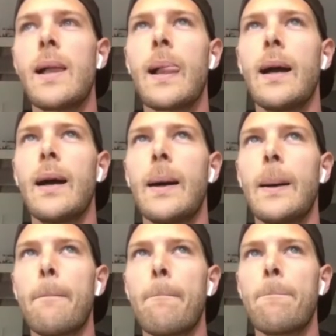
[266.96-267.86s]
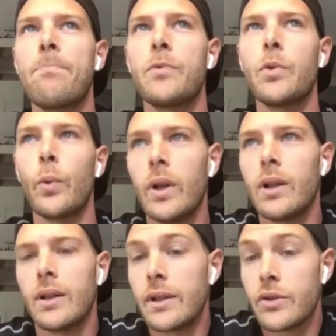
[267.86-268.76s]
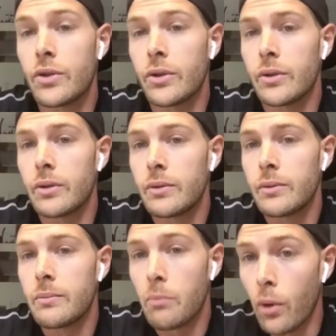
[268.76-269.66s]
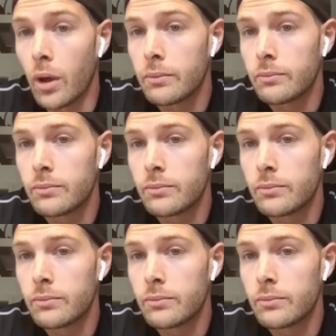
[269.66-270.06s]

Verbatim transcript: um, will injure more.